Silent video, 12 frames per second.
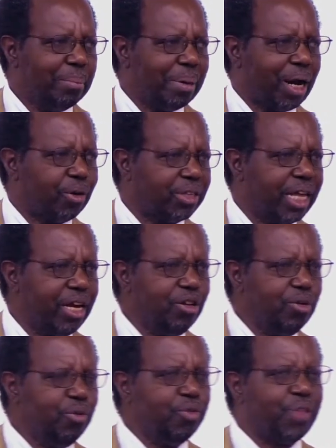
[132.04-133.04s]
But I'll tell
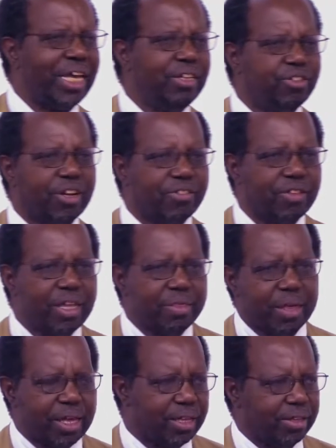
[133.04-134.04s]
you the interesting
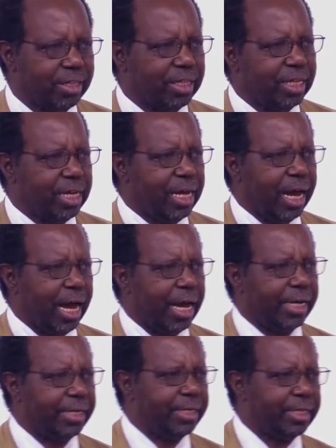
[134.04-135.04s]
thing,
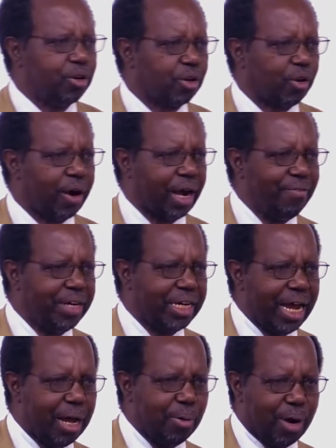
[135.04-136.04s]
and Dr. Wakava and
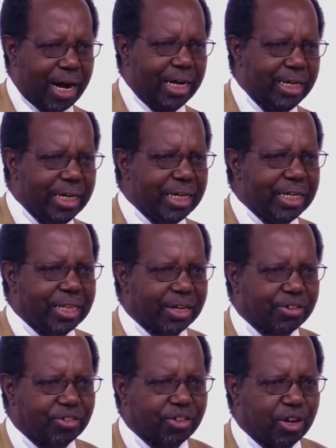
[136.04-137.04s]
I were in the
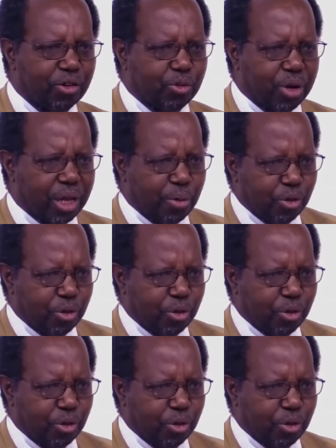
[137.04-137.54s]
Christian Union together.